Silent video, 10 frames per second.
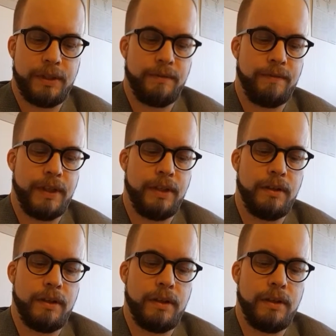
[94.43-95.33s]
some
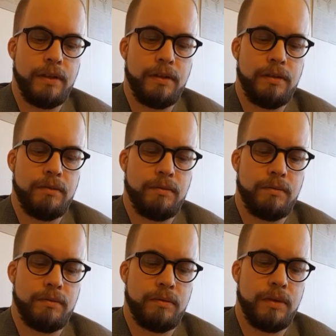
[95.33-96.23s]
vanilla,
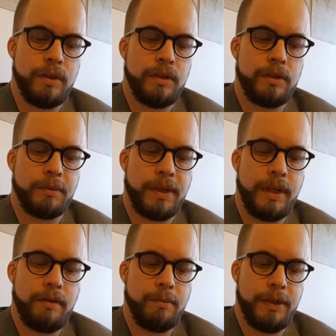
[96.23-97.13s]

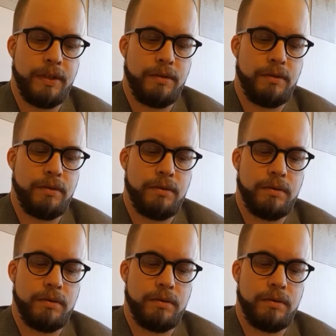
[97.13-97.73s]
caramel.